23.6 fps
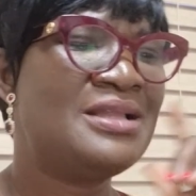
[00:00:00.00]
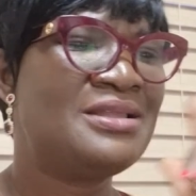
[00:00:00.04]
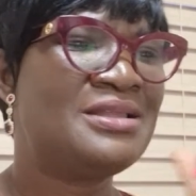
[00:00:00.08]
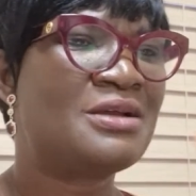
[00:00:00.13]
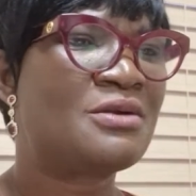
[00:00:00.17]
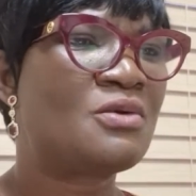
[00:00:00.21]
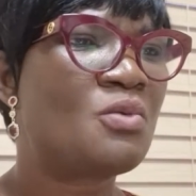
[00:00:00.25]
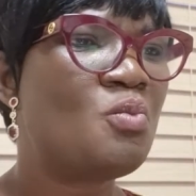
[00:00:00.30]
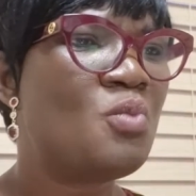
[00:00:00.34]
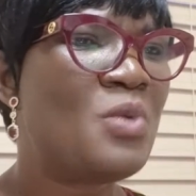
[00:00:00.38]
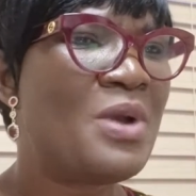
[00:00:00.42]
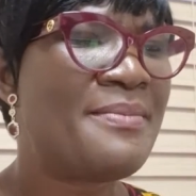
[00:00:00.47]

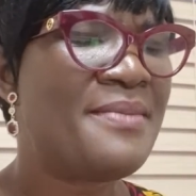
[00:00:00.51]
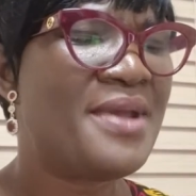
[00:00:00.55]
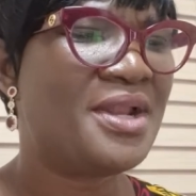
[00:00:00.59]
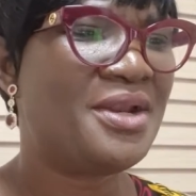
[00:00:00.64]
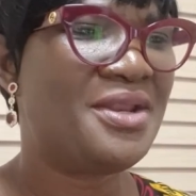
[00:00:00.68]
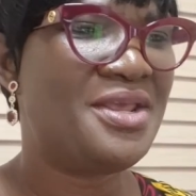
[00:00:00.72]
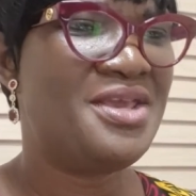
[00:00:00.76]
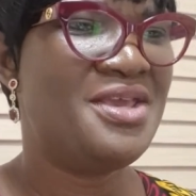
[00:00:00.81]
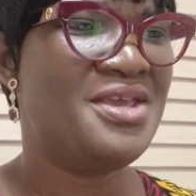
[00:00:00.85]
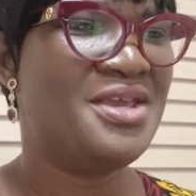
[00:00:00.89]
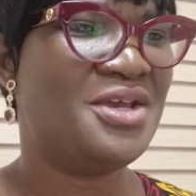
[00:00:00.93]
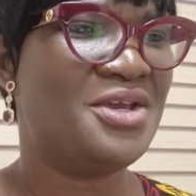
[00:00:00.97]
There are women
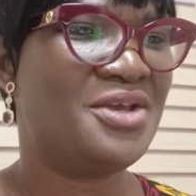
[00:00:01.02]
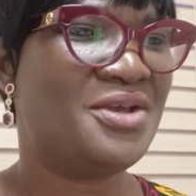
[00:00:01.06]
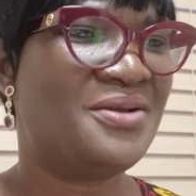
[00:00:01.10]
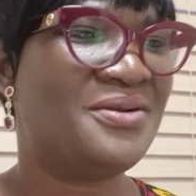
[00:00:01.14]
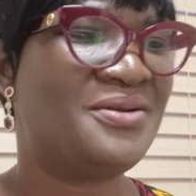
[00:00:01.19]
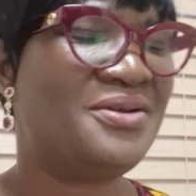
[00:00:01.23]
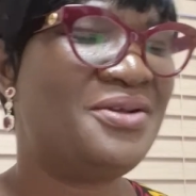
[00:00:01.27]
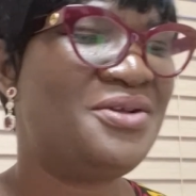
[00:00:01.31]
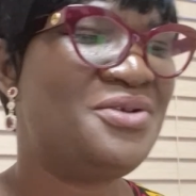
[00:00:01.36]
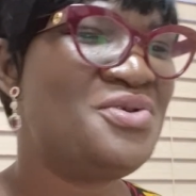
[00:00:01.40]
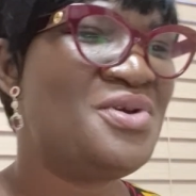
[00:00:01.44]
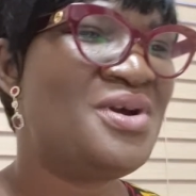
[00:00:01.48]
here,
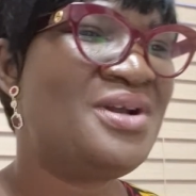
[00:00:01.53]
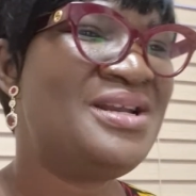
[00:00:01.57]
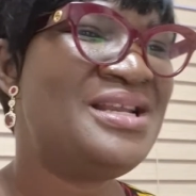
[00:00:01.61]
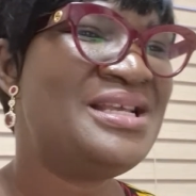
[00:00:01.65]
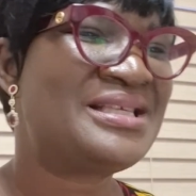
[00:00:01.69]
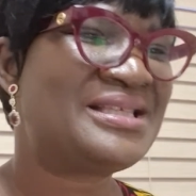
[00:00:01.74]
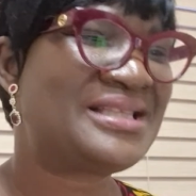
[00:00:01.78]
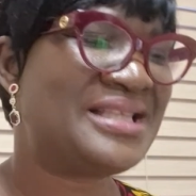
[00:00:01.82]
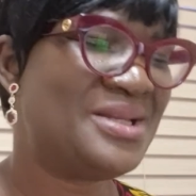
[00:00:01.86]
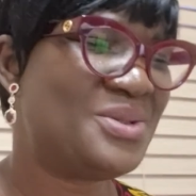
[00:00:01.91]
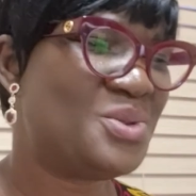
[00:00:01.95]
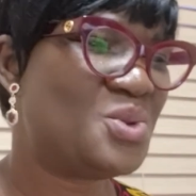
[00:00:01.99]
you're
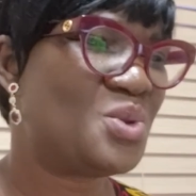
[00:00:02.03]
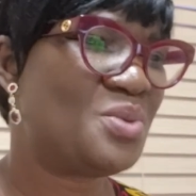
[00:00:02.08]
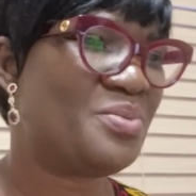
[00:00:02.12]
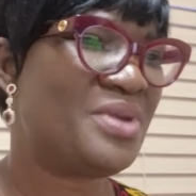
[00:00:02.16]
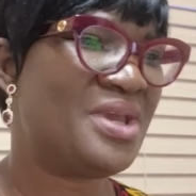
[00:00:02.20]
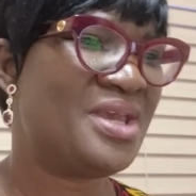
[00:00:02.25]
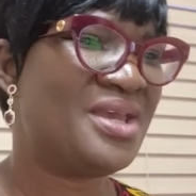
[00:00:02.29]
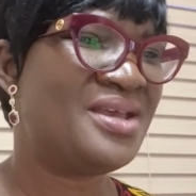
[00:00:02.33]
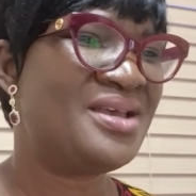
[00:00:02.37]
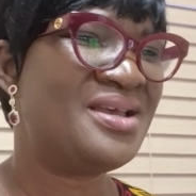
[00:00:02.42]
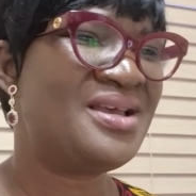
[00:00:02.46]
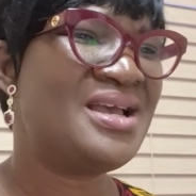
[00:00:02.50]
listening to
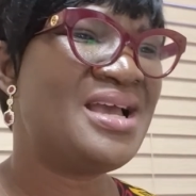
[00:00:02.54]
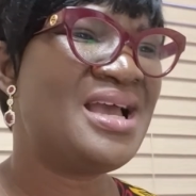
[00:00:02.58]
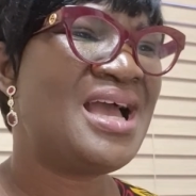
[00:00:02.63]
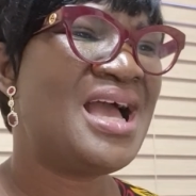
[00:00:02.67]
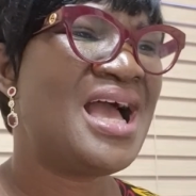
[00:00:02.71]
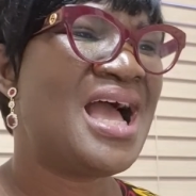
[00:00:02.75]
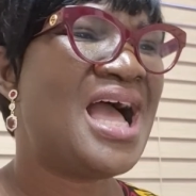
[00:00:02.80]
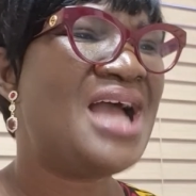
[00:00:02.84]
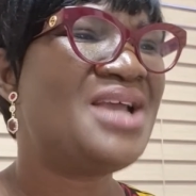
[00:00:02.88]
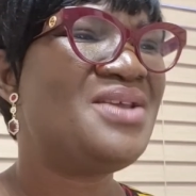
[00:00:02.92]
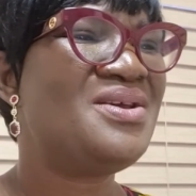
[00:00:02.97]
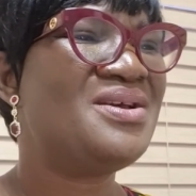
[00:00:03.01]
me,
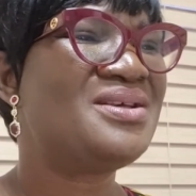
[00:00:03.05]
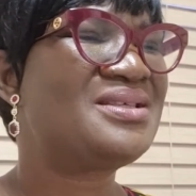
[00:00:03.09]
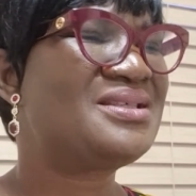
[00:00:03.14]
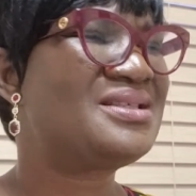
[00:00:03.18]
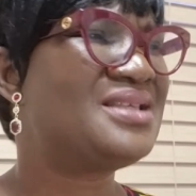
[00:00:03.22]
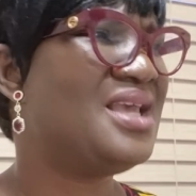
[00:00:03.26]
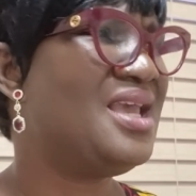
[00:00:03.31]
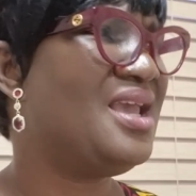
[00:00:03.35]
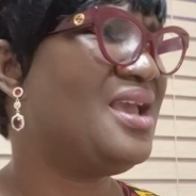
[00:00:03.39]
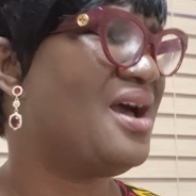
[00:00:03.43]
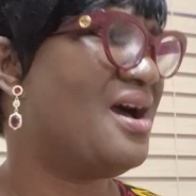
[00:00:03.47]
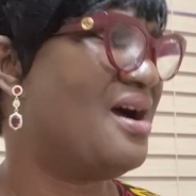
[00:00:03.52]
and you're
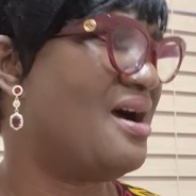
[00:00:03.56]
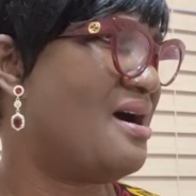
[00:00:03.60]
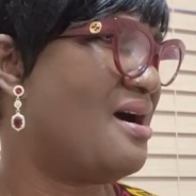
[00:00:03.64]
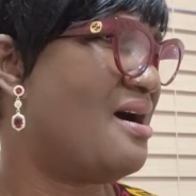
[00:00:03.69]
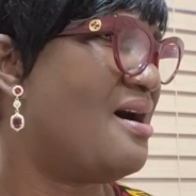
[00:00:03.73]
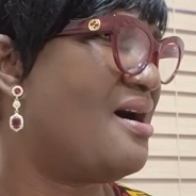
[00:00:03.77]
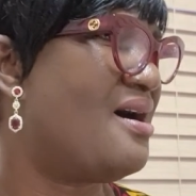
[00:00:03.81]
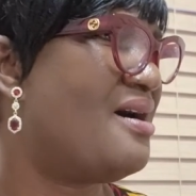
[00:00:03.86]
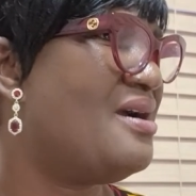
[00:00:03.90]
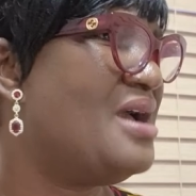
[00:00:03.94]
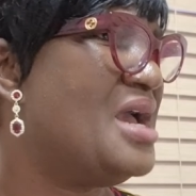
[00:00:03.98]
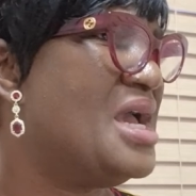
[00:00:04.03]
saying, ah,
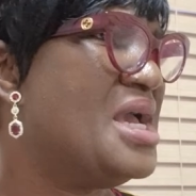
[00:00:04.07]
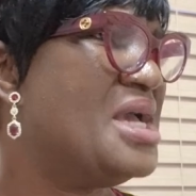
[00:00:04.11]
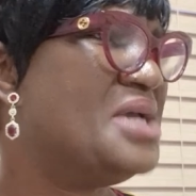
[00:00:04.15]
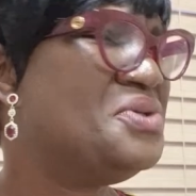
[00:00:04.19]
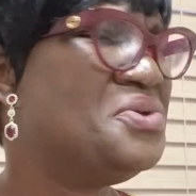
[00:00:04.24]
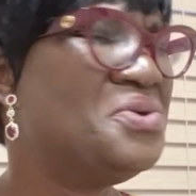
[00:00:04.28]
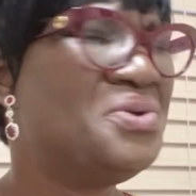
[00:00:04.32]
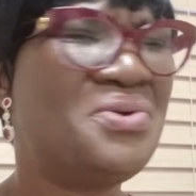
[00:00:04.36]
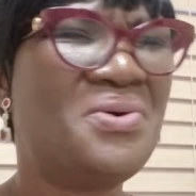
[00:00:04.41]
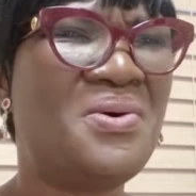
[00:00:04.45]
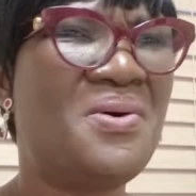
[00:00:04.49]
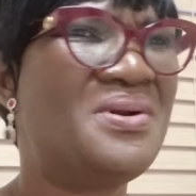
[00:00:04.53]
ah
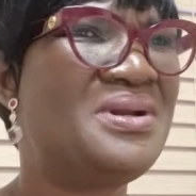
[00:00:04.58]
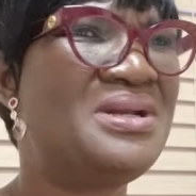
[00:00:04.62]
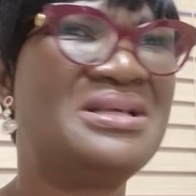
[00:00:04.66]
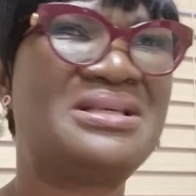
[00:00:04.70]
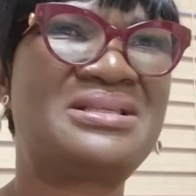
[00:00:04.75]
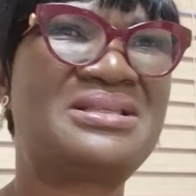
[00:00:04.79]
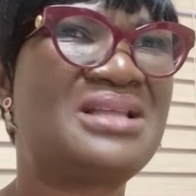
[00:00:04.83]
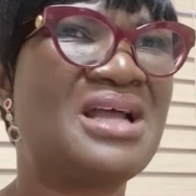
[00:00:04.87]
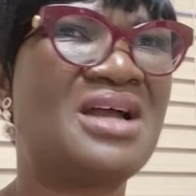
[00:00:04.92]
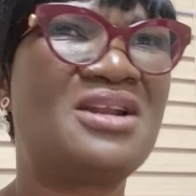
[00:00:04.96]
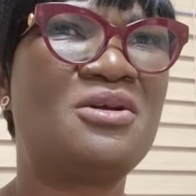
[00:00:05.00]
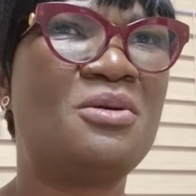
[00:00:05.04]
you don't
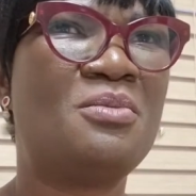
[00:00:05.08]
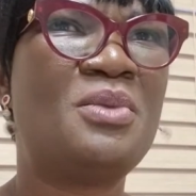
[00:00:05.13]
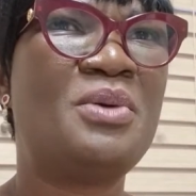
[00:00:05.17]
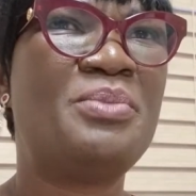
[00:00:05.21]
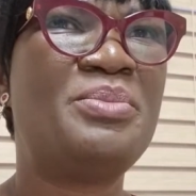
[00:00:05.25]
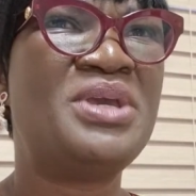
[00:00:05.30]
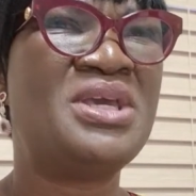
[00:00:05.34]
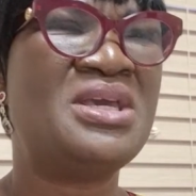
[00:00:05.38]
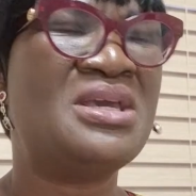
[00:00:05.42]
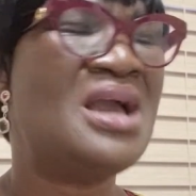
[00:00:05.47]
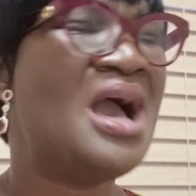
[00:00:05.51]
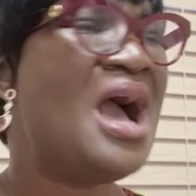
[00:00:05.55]
understand,
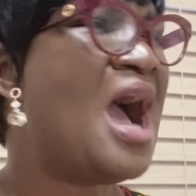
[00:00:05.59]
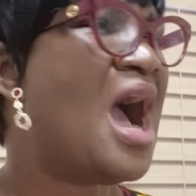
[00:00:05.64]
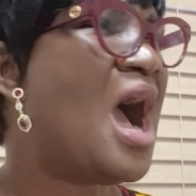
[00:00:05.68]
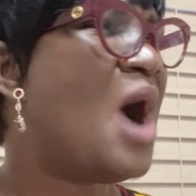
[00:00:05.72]
Omobi.